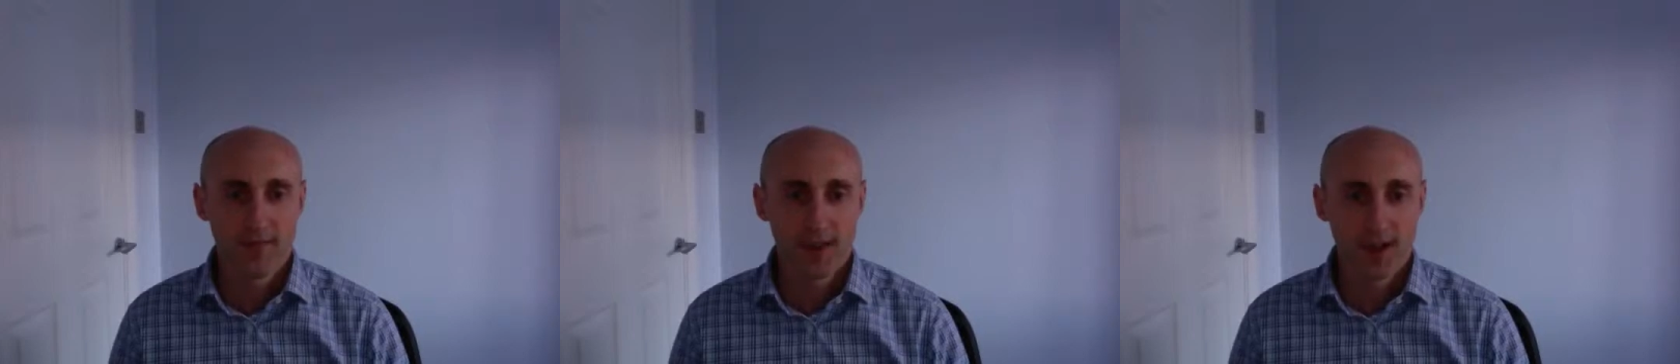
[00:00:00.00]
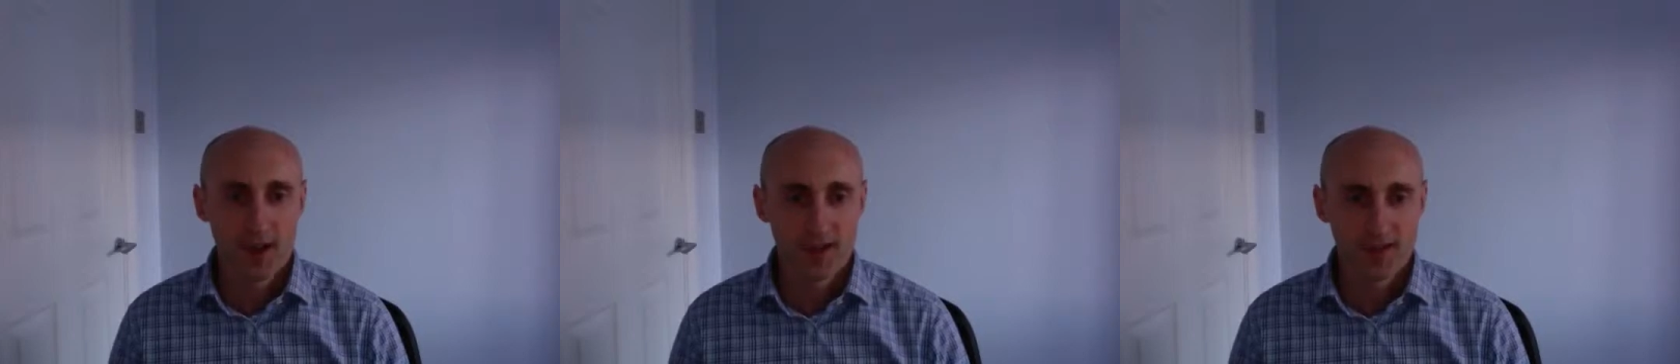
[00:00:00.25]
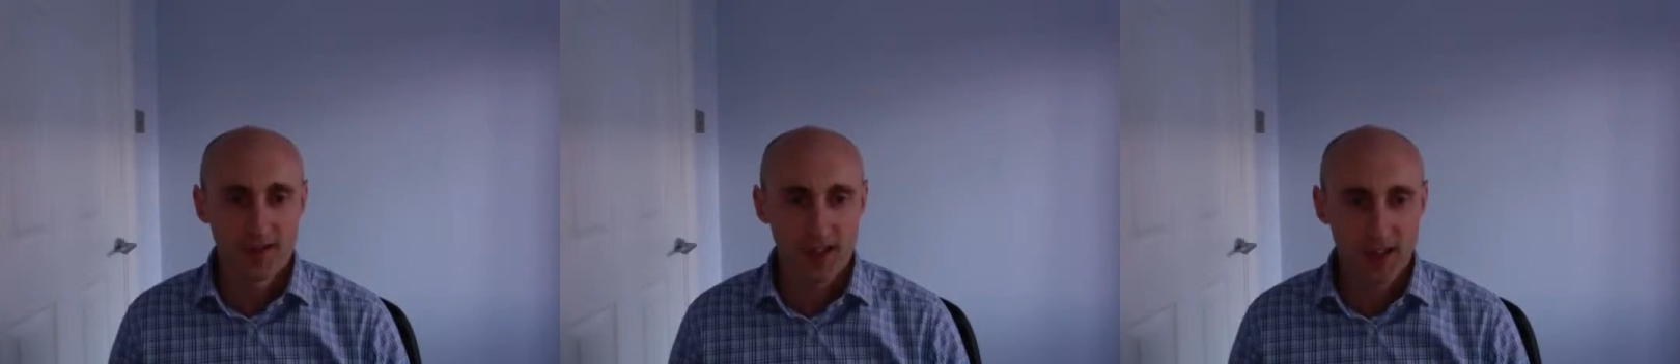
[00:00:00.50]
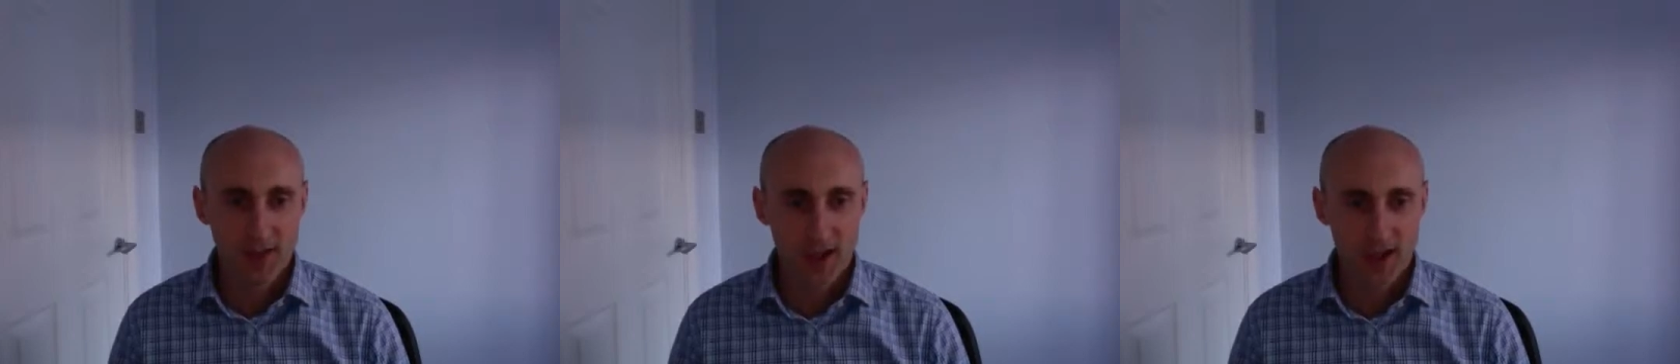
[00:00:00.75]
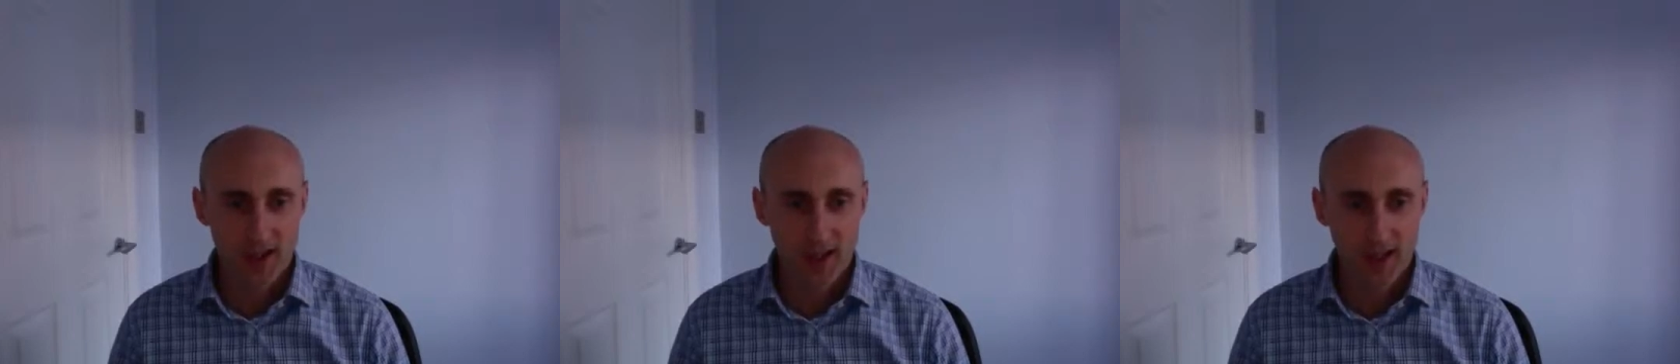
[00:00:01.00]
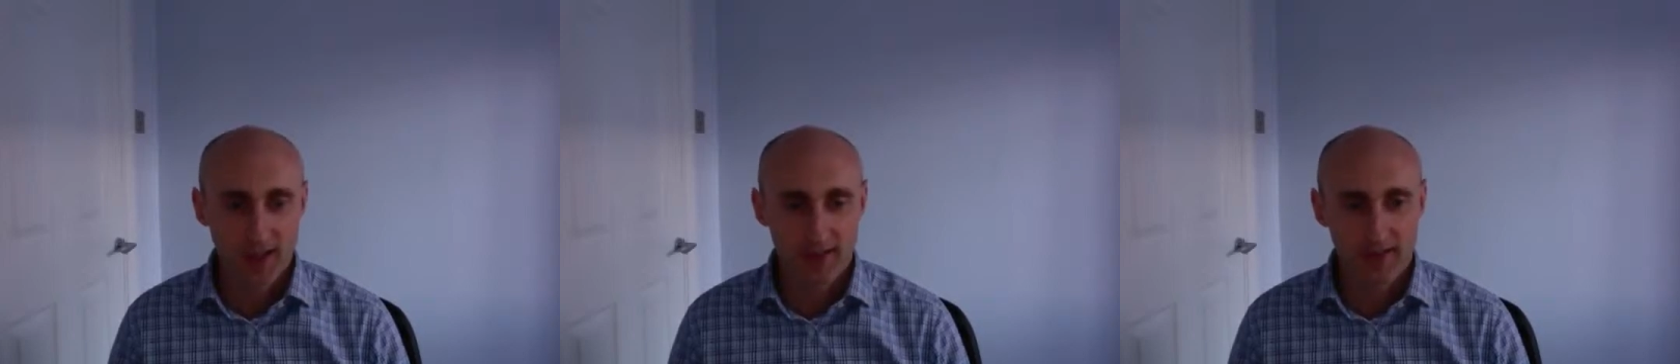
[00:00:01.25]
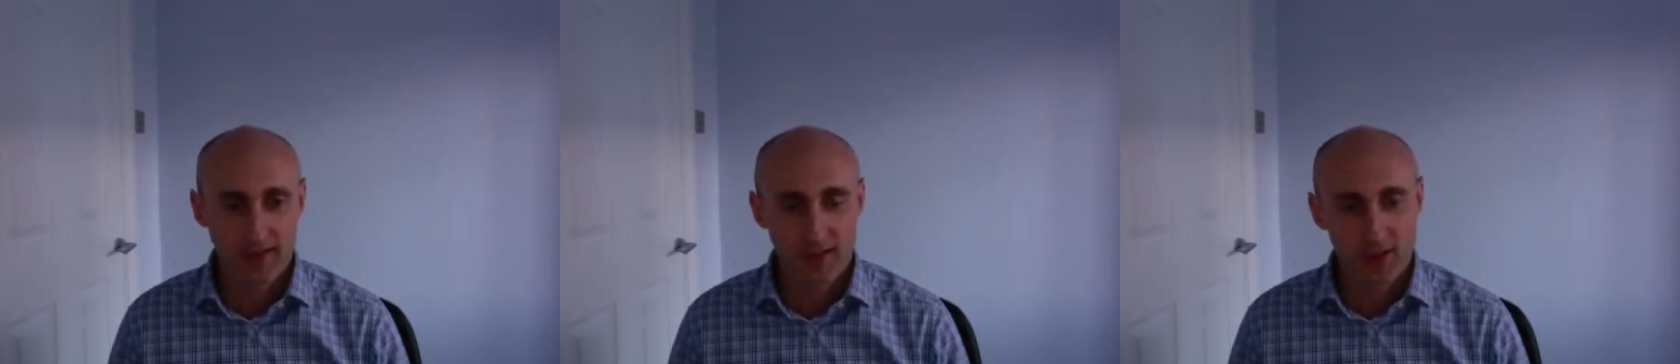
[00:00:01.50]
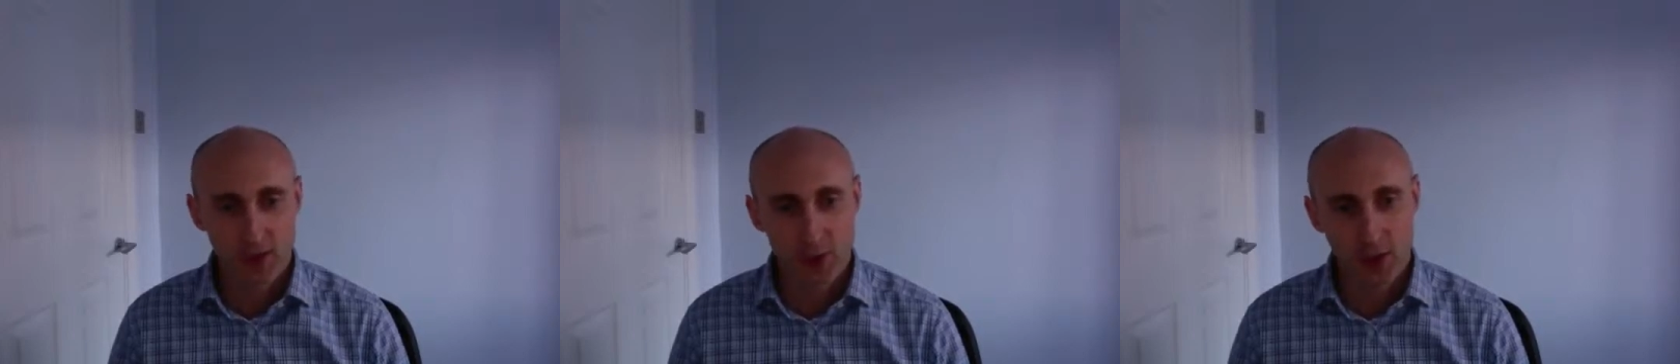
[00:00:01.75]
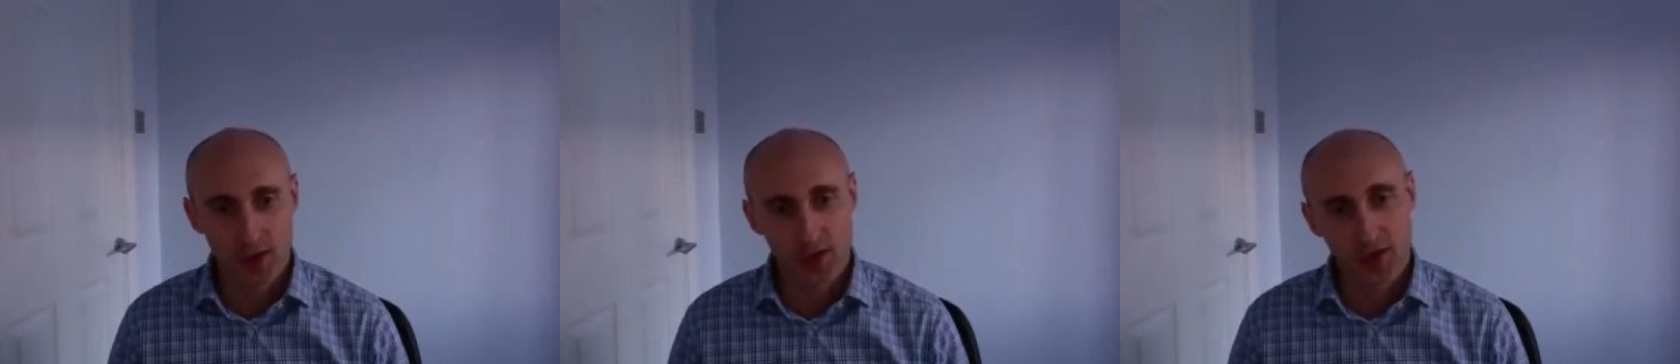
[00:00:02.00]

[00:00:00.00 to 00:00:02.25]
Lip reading: Hi, Steve Hines here. Just wanted